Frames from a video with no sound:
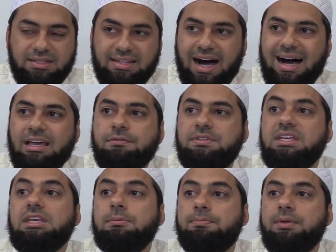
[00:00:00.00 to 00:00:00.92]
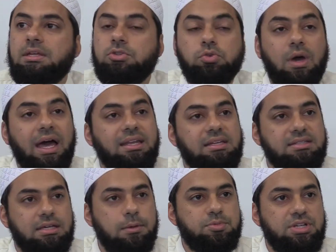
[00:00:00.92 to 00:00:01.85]
dive deep into any
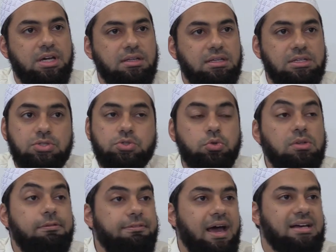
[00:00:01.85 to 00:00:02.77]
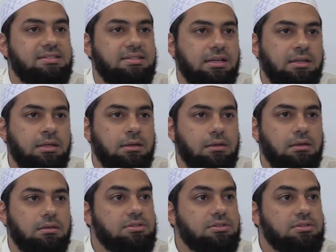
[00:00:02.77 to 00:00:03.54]
subject is truly fascinating.